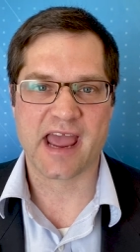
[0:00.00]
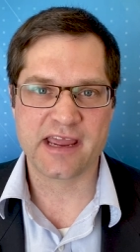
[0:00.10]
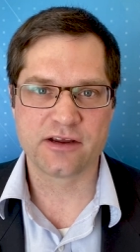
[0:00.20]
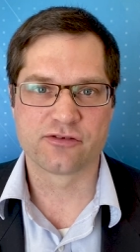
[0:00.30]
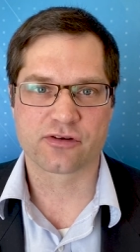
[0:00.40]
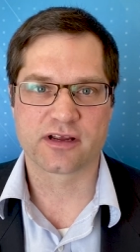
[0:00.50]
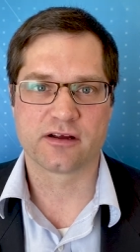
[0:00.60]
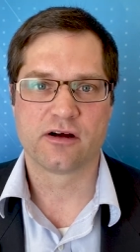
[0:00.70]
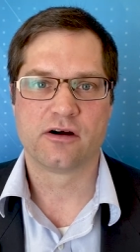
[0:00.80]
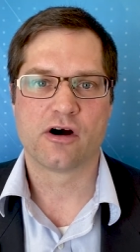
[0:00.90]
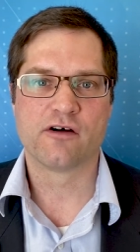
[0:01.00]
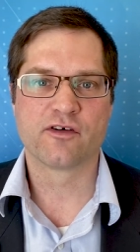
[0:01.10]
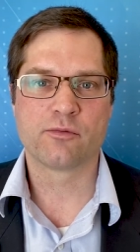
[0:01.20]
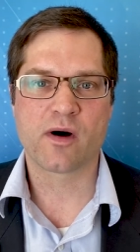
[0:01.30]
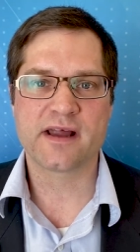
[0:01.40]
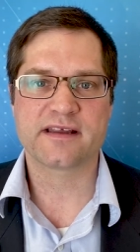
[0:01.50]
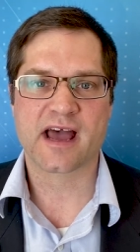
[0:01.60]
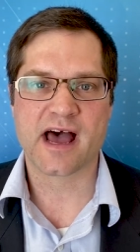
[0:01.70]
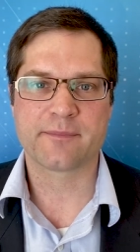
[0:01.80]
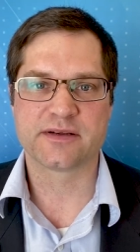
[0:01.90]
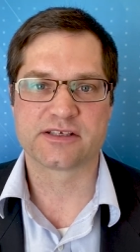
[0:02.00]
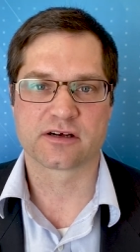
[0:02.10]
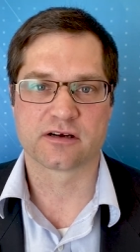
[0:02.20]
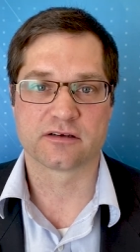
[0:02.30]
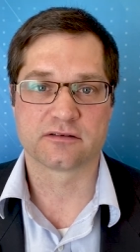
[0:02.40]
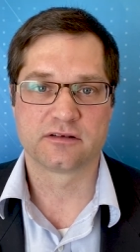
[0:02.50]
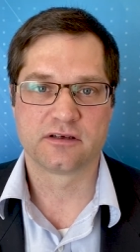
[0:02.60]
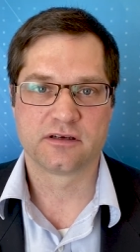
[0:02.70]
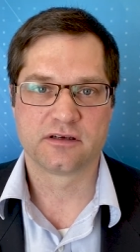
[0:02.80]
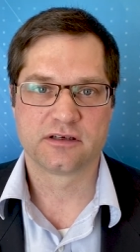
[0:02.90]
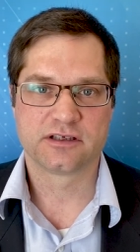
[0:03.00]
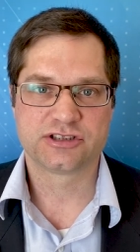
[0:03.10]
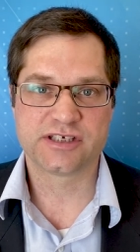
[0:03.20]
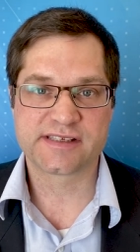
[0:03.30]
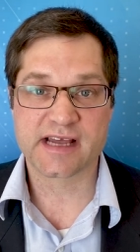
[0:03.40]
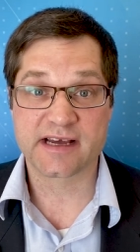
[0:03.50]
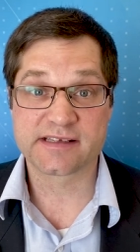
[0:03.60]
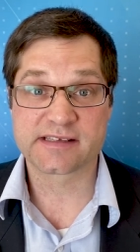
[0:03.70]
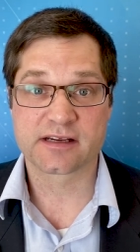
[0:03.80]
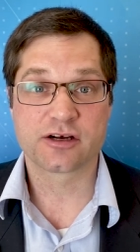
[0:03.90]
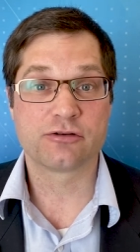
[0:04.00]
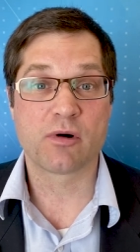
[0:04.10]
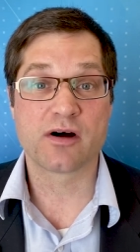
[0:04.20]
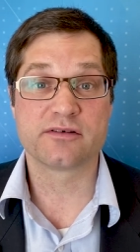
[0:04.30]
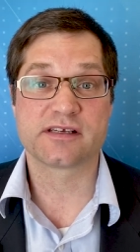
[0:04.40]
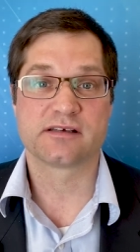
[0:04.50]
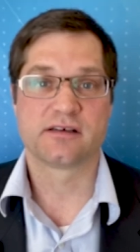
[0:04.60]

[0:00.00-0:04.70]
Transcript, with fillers: angry over what happened to her. She says, quote,